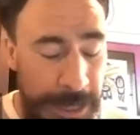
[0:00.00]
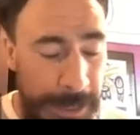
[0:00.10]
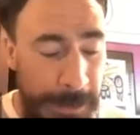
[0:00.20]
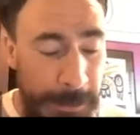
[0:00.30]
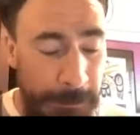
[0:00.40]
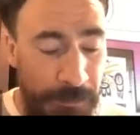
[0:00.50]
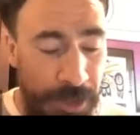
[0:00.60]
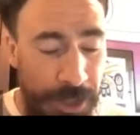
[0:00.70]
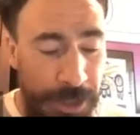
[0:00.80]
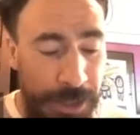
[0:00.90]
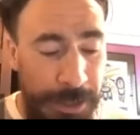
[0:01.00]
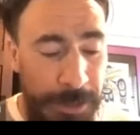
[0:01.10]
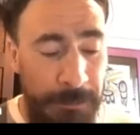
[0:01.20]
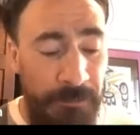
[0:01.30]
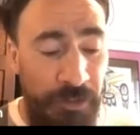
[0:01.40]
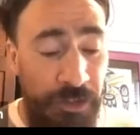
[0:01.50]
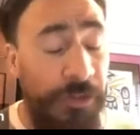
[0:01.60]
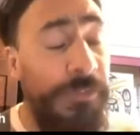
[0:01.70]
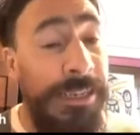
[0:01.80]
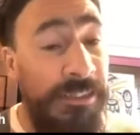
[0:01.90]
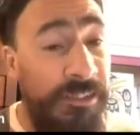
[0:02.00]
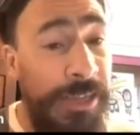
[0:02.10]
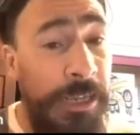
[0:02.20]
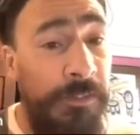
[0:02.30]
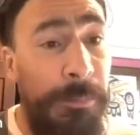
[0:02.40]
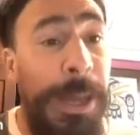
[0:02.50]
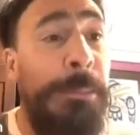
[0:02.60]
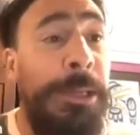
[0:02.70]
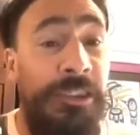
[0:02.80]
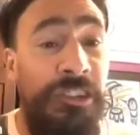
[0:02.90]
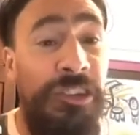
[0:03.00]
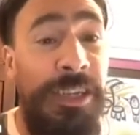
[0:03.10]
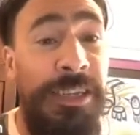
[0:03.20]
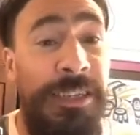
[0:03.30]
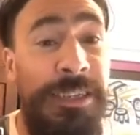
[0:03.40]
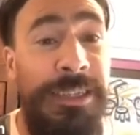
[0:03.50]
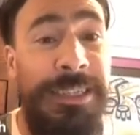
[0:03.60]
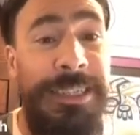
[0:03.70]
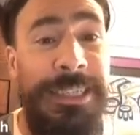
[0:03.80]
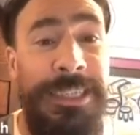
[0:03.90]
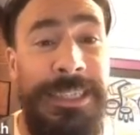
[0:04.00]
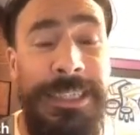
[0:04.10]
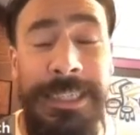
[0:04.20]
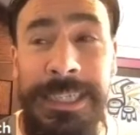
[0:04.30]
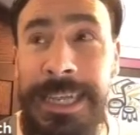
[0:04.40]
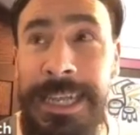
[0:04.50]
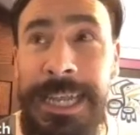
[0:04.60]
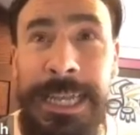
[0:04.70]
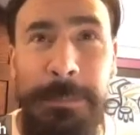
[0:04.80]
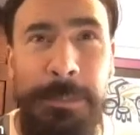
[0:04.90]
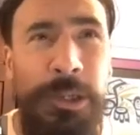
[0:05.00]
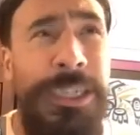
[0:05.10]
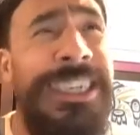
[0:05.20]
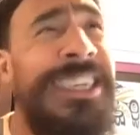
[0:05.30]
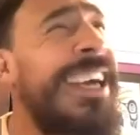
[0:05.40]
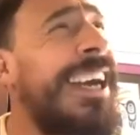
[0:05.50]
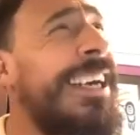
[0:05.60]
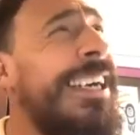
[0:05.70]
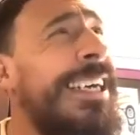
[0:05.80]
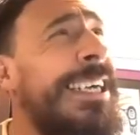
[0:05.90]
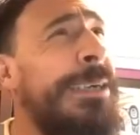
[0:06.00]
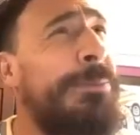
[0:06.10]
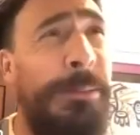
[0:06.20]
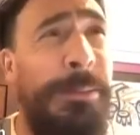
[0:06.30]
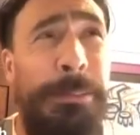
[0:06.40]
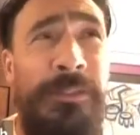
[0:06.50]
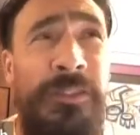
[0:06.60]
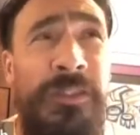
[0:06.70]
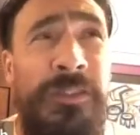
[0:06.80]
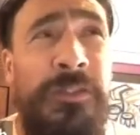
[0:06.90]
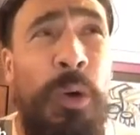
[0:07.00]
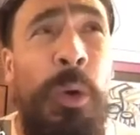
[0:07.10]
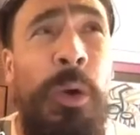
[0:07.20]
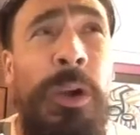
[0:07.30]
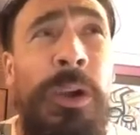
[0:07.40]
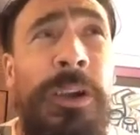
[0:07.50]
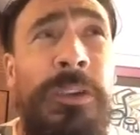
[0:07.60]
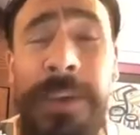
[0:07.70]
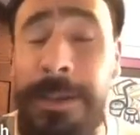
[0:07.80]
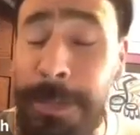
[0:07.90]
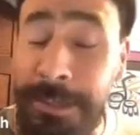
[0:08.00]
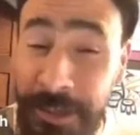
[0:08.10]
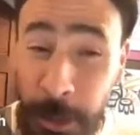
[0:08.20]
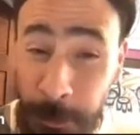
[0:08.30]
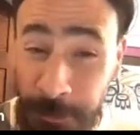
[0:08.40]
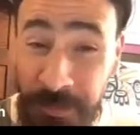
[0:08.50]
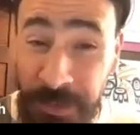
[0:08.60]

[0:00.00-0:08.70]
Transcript: um, the survey itself published in a book uh, probably about four or five months ago.